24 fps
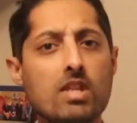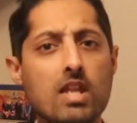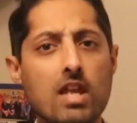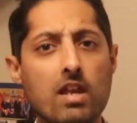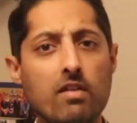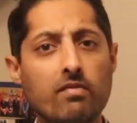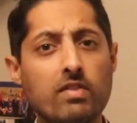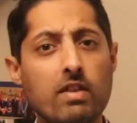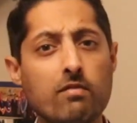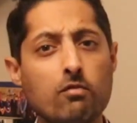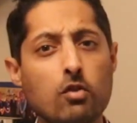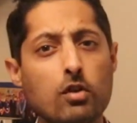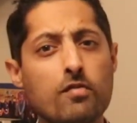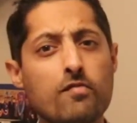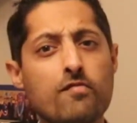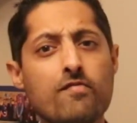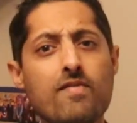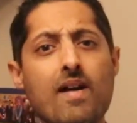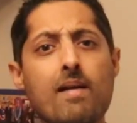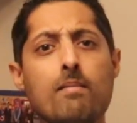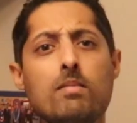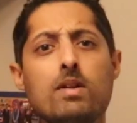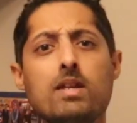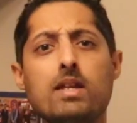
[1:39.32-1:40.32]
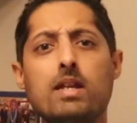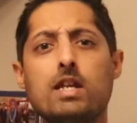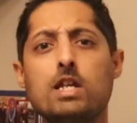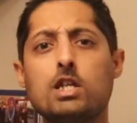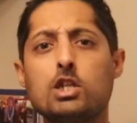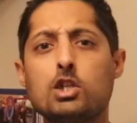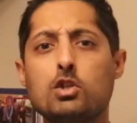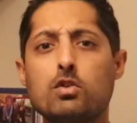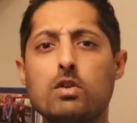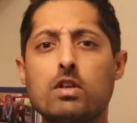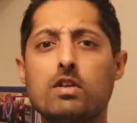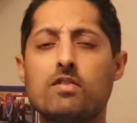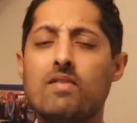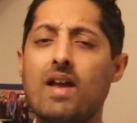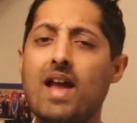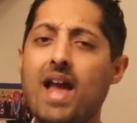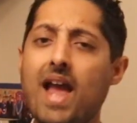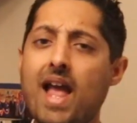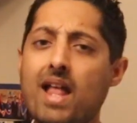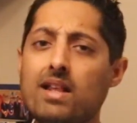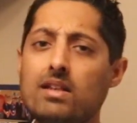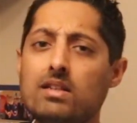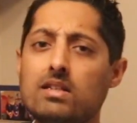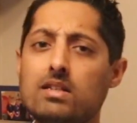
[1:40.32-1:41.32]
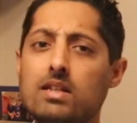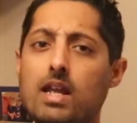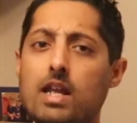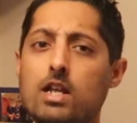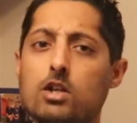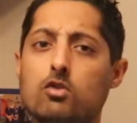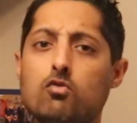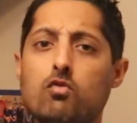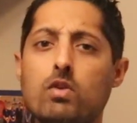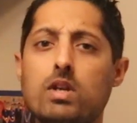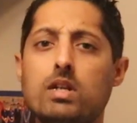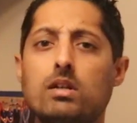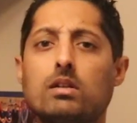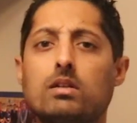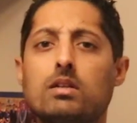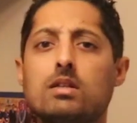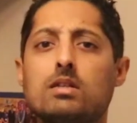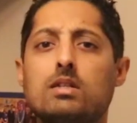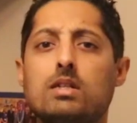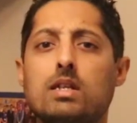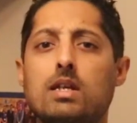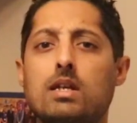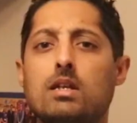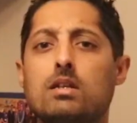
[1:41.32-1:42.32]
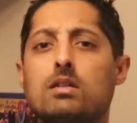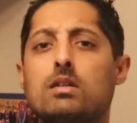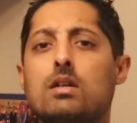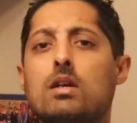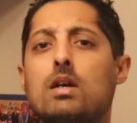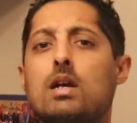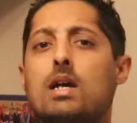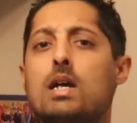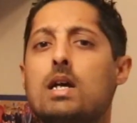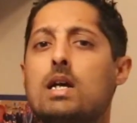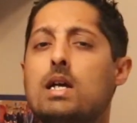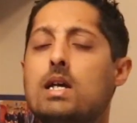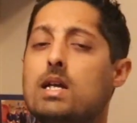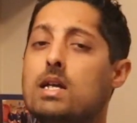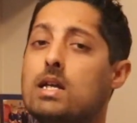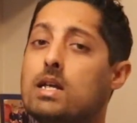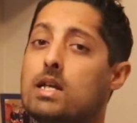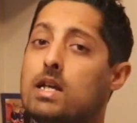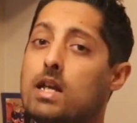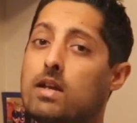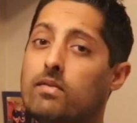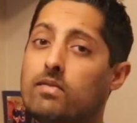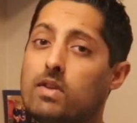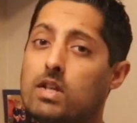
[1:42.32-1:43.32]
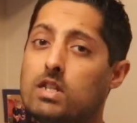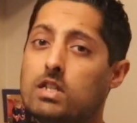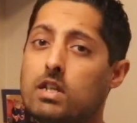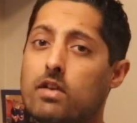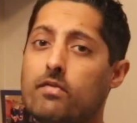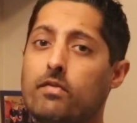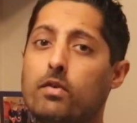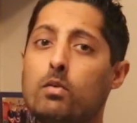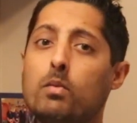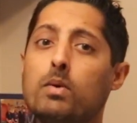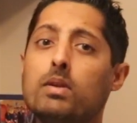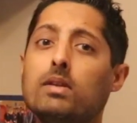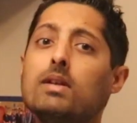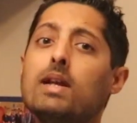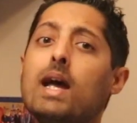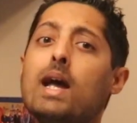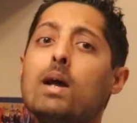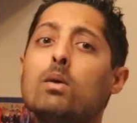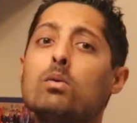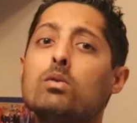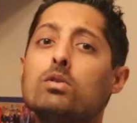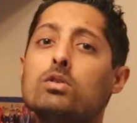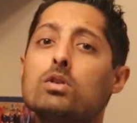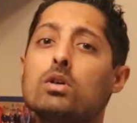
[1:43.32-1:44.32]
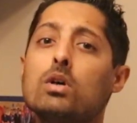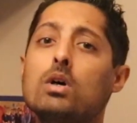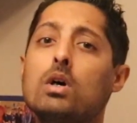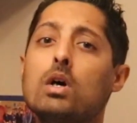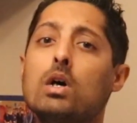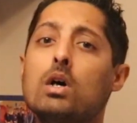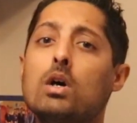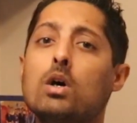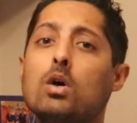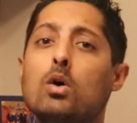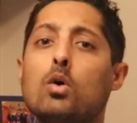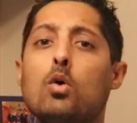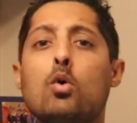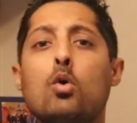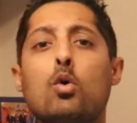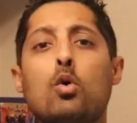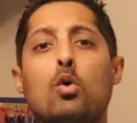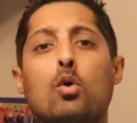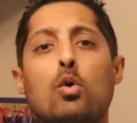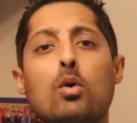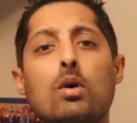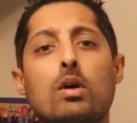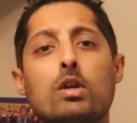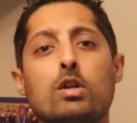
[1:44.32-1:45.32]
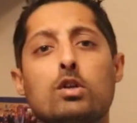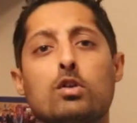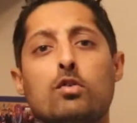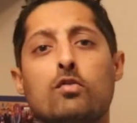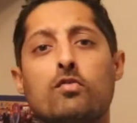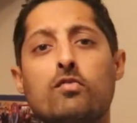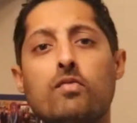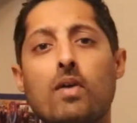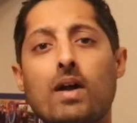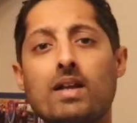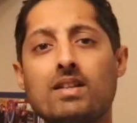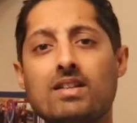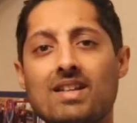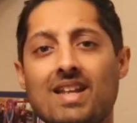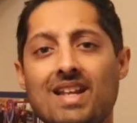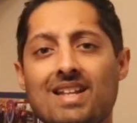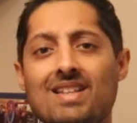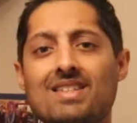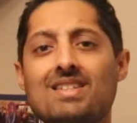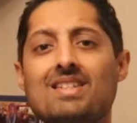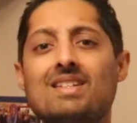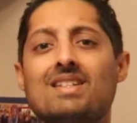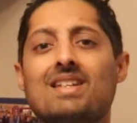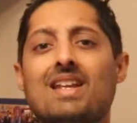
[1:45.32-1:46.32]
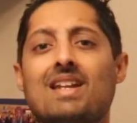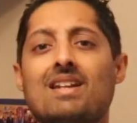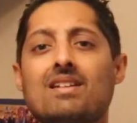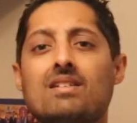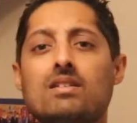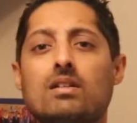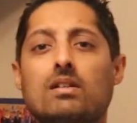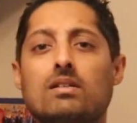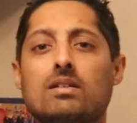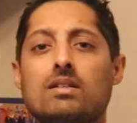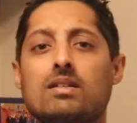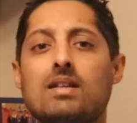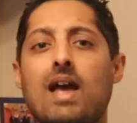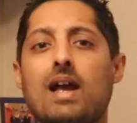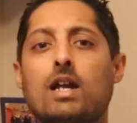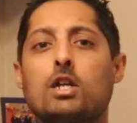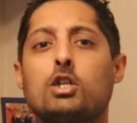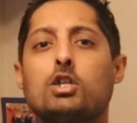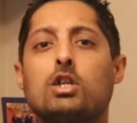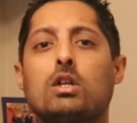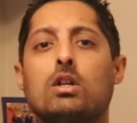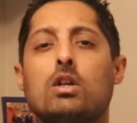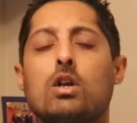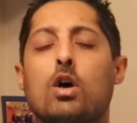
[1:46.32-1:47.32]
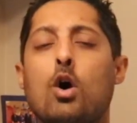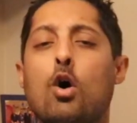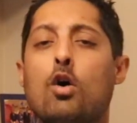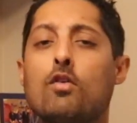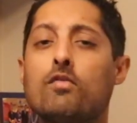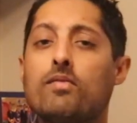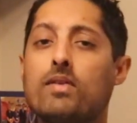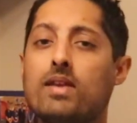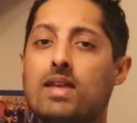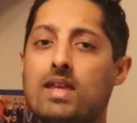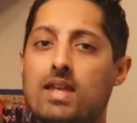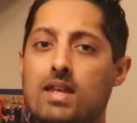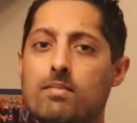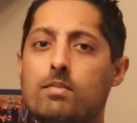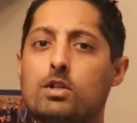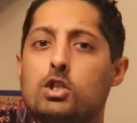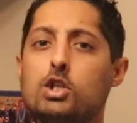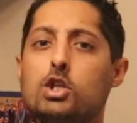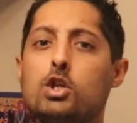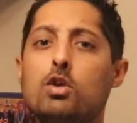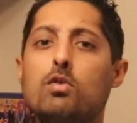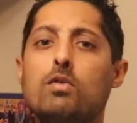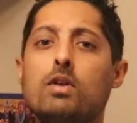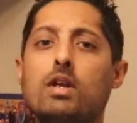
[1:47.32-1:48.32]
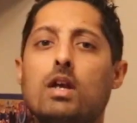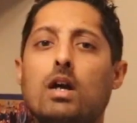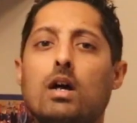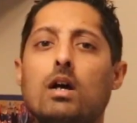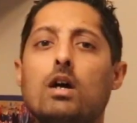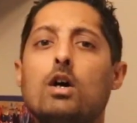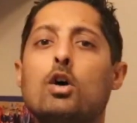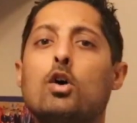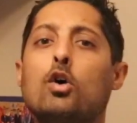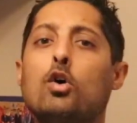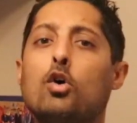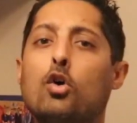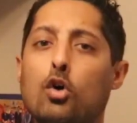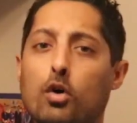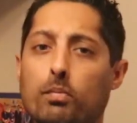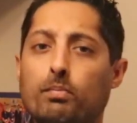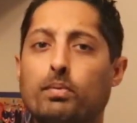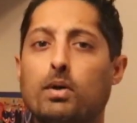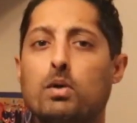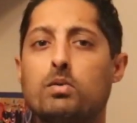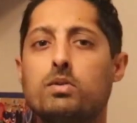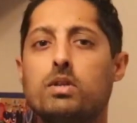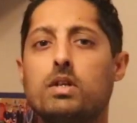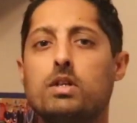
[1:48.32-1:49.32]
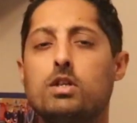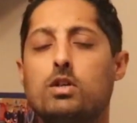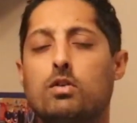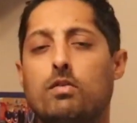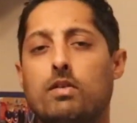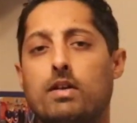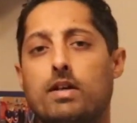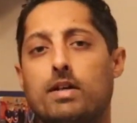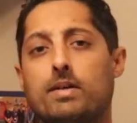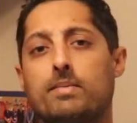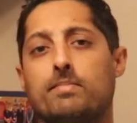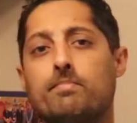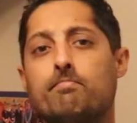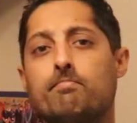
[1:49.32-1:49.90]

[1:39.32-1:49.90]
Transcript: If they've got a family history of end-stage renal disease, if they suffer with gout, or you find an incidental detection of hematuria or proteinuria.